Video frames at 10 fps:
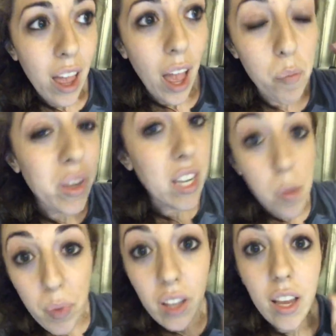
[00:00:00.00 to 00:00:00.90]
and
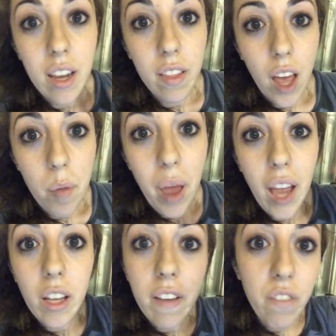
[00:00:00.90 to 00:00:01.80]
manipulating them
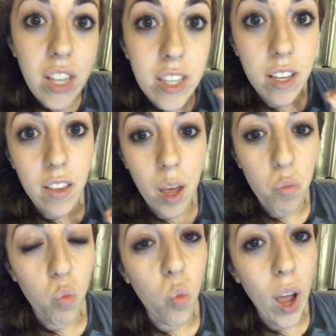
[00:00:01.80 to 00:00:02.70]
and convincing
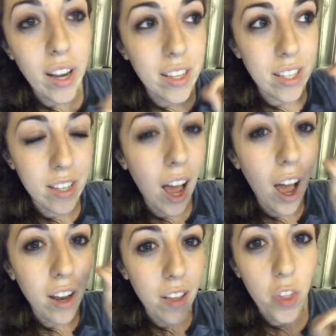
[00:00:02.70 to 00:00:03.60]
them when it's not
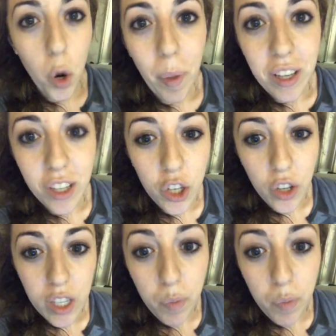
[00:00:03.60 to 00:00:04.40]
in their best interest.